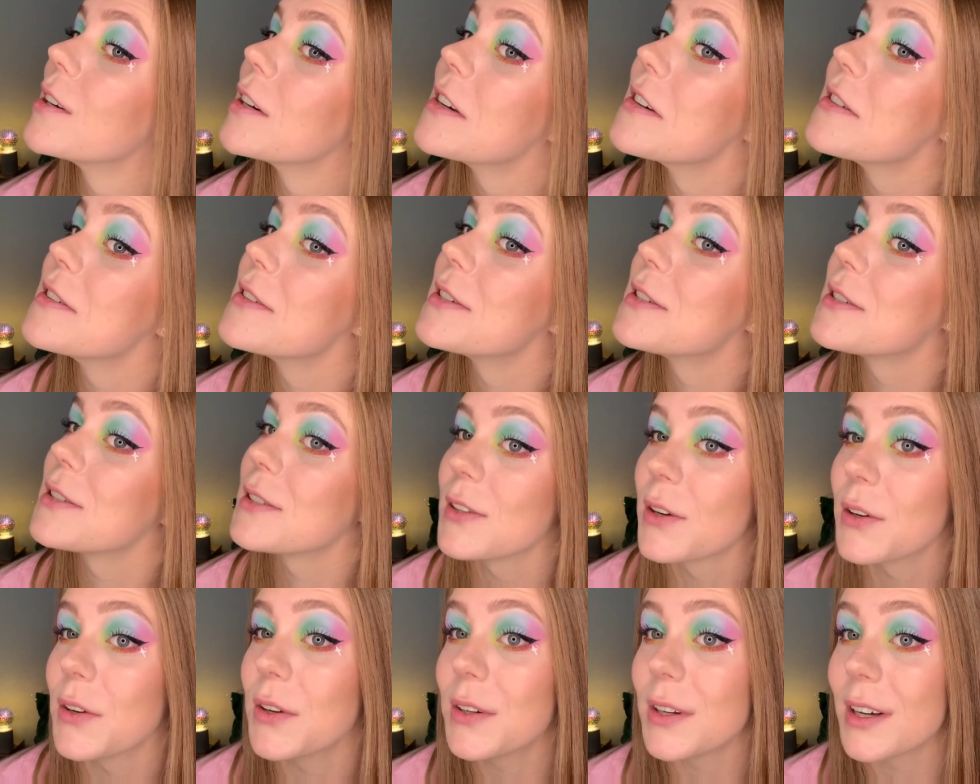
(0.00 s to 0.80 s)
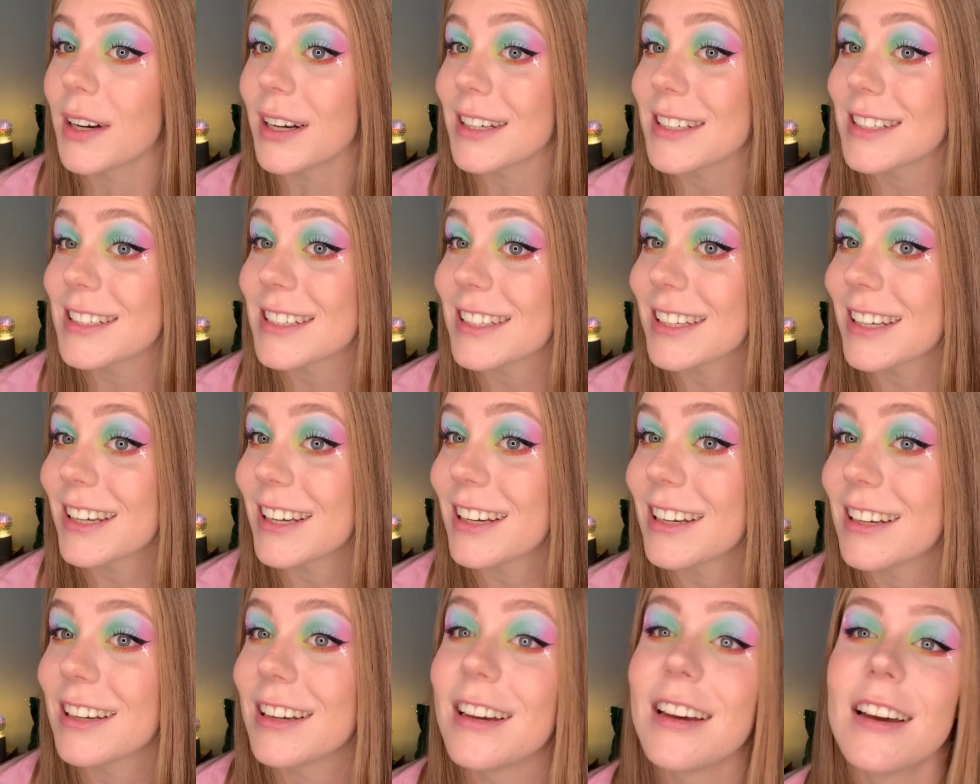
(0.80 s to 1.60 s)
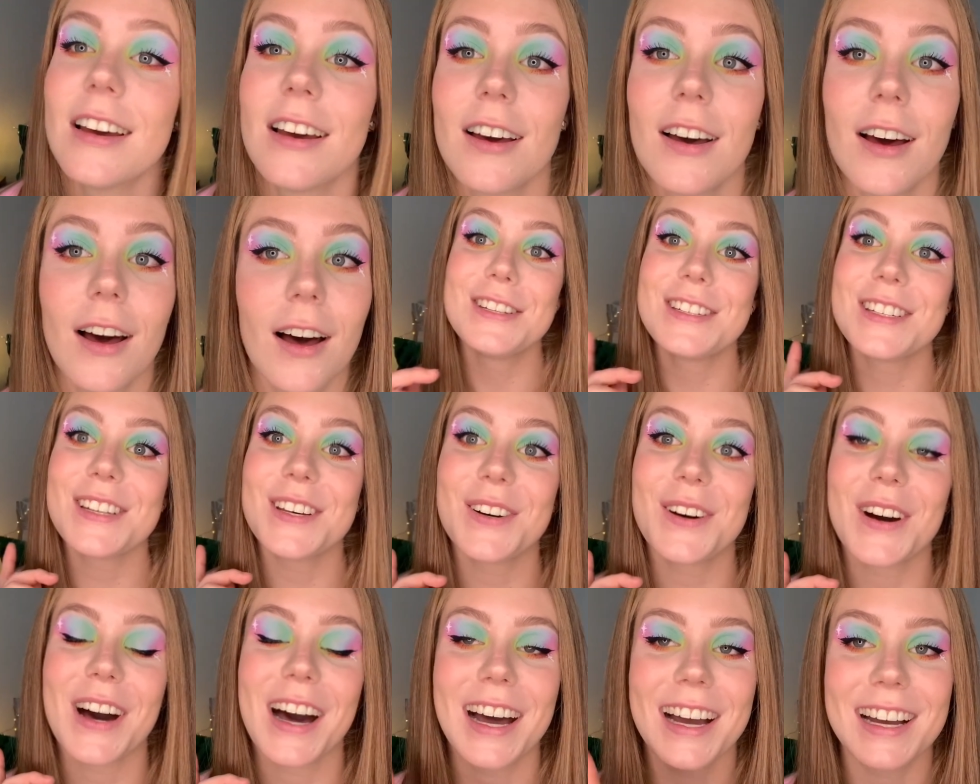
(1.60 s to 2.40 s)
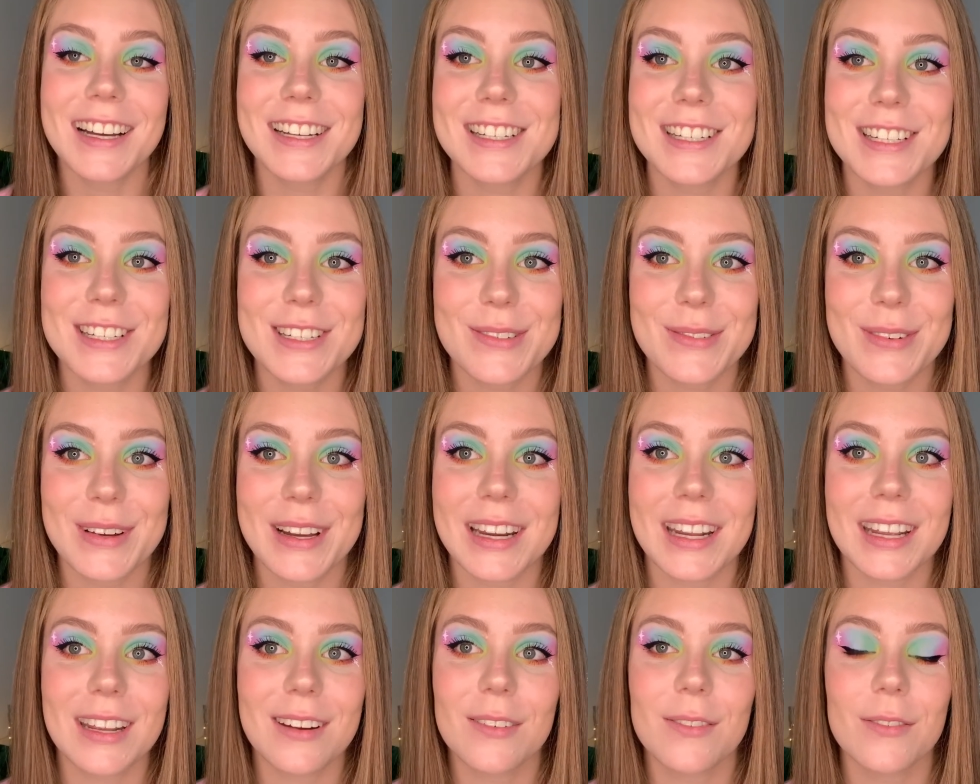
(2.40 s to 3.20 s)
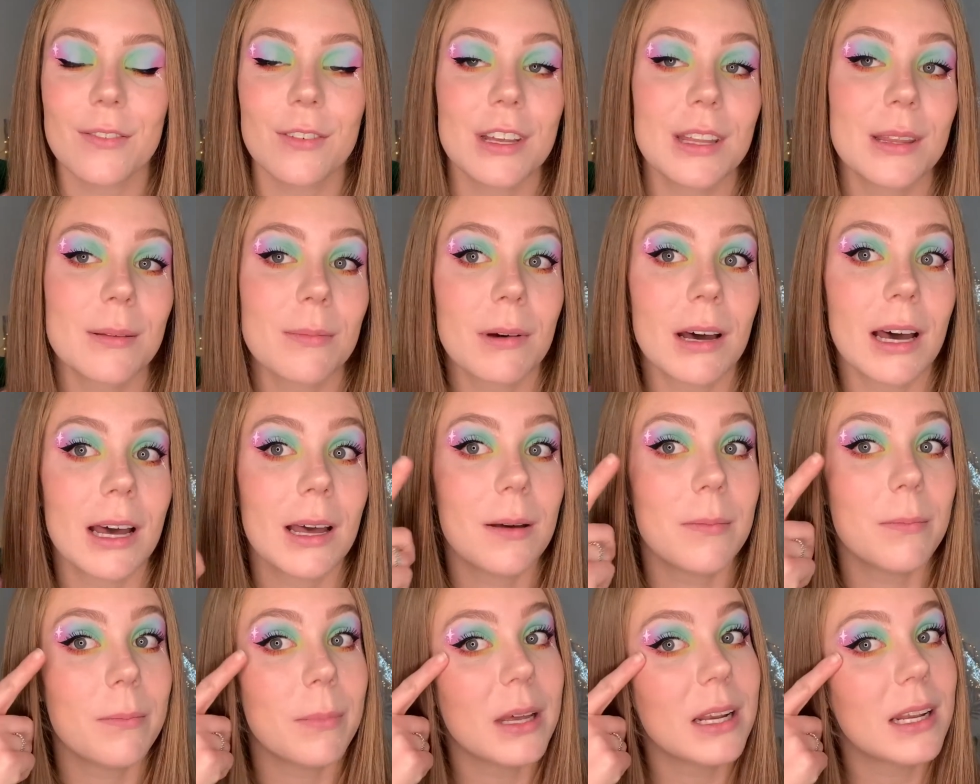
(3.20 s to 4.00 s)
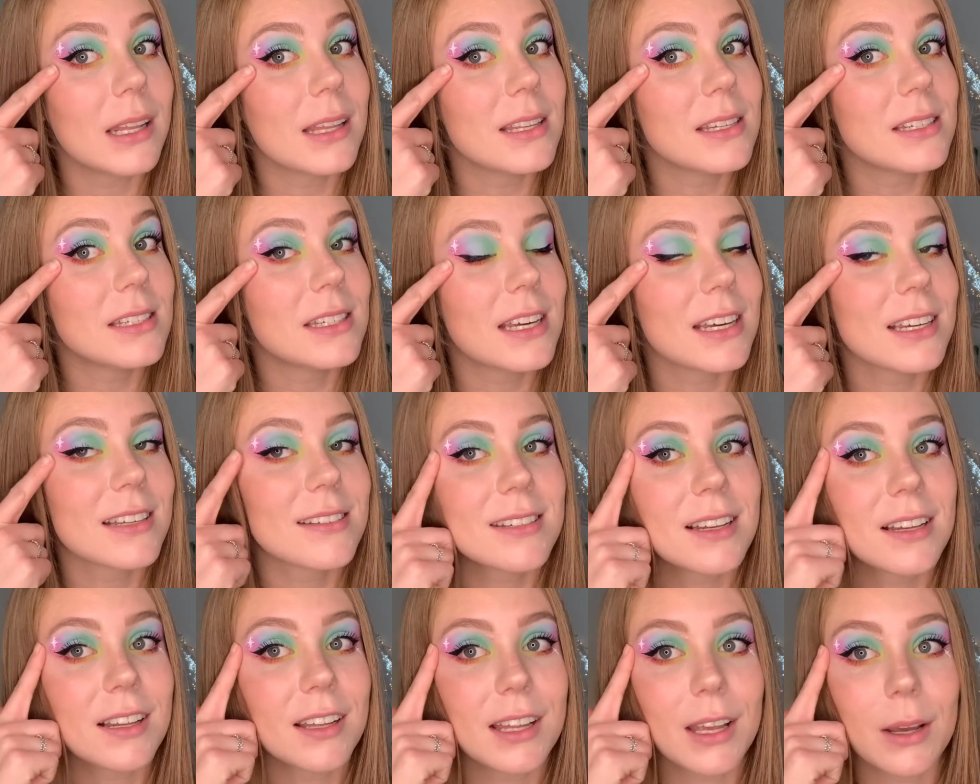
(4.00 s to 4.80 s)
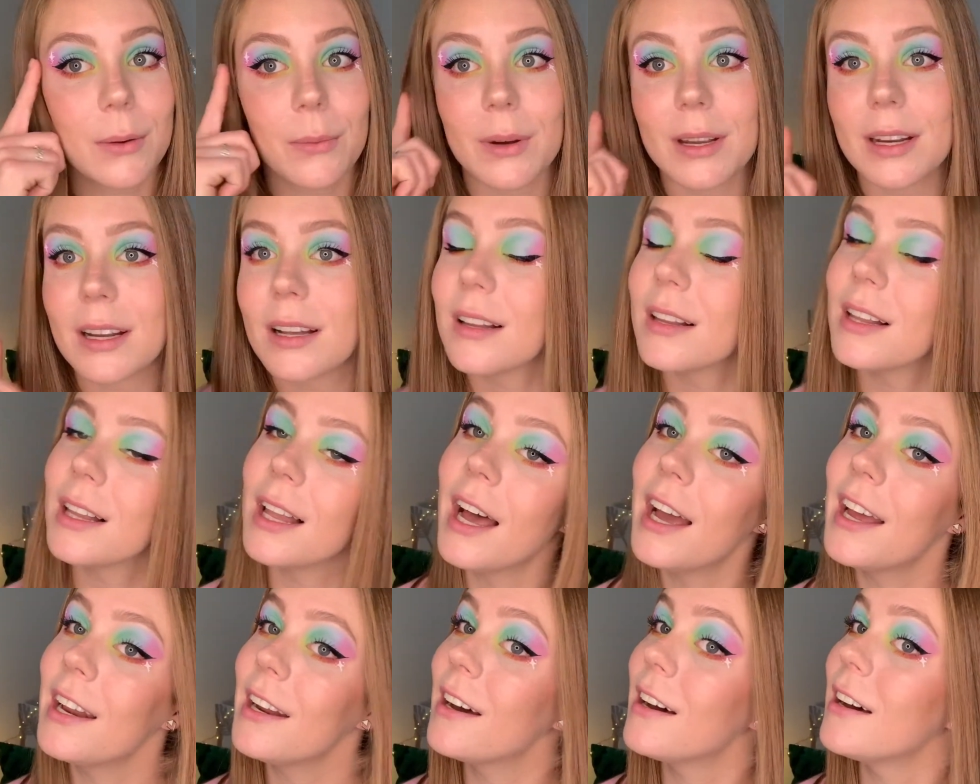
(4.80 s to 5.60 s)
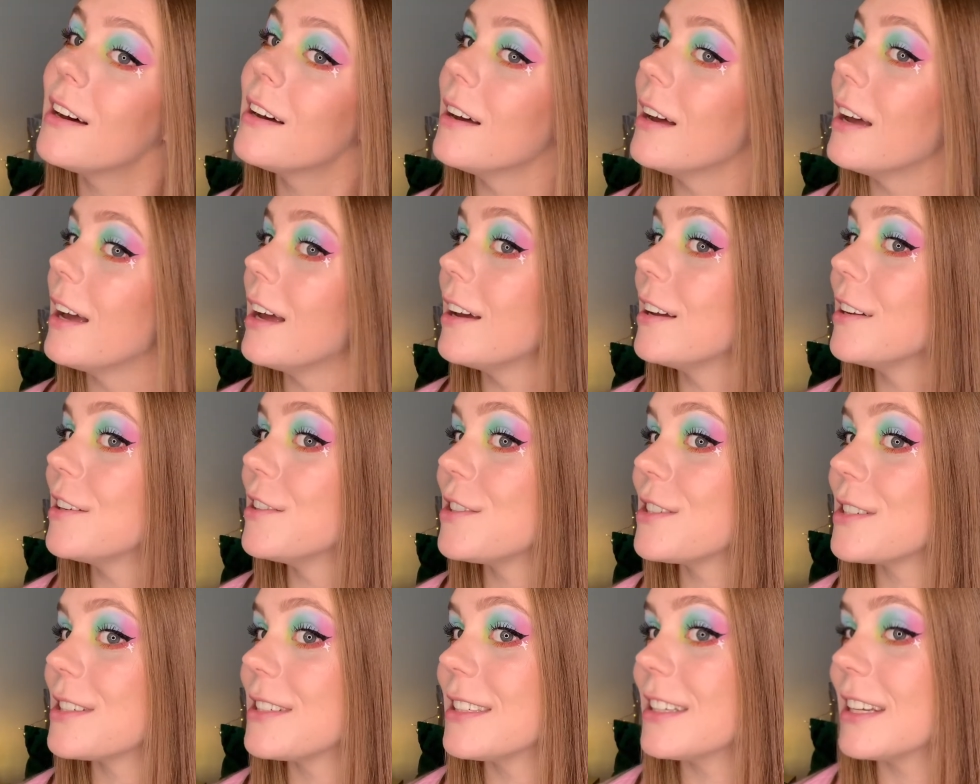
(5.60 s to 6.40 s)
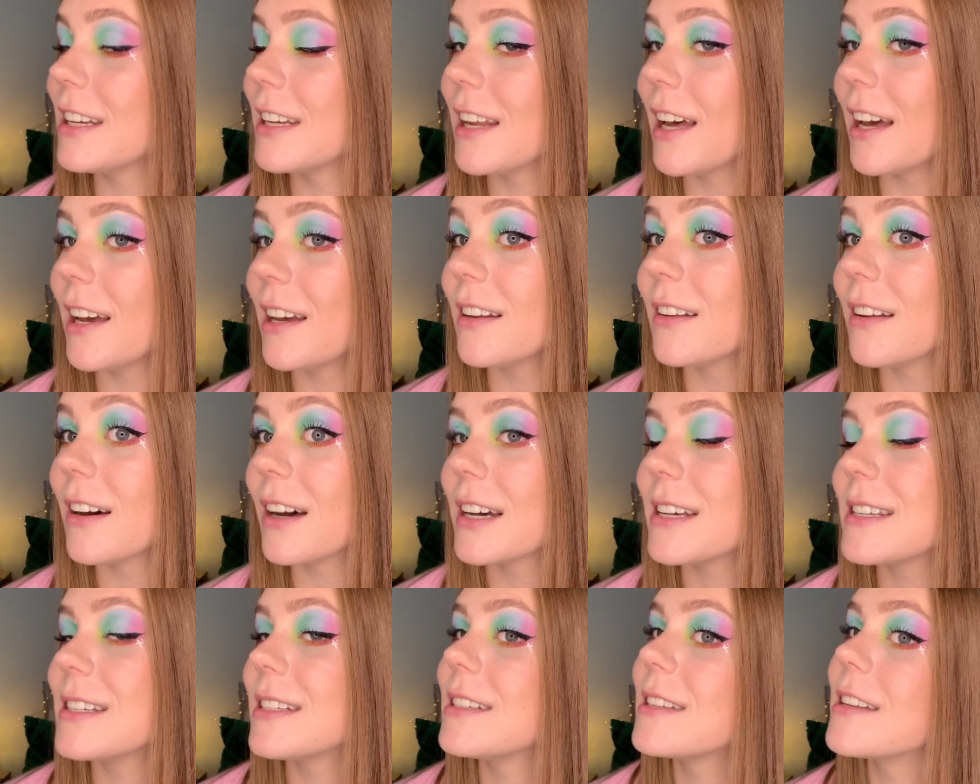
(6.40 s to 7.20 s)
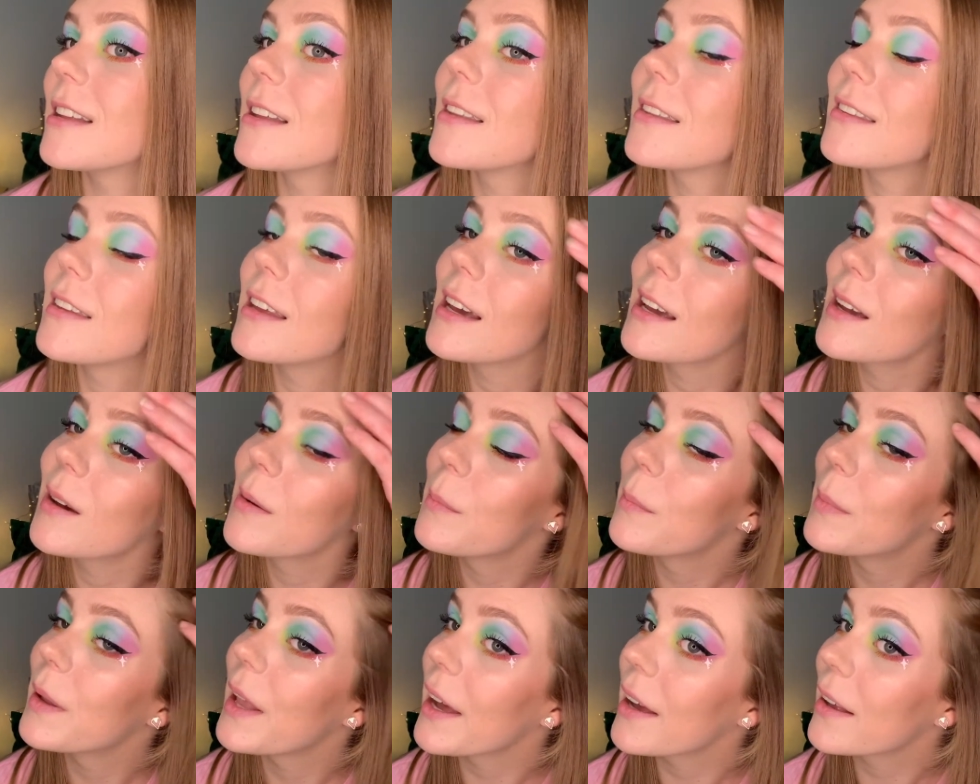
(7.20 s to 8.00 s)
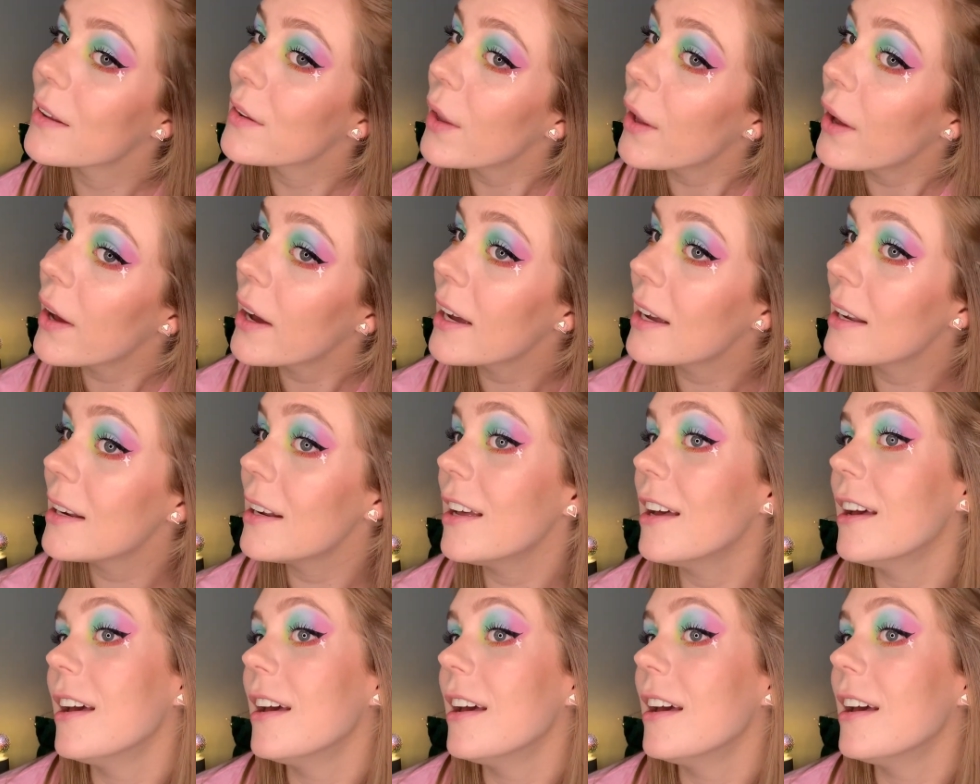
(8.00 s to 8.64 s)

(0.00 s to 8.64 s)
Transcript: so nicely. So I just went in with my Better Than Sex liquid liner and just did a nice thick black line.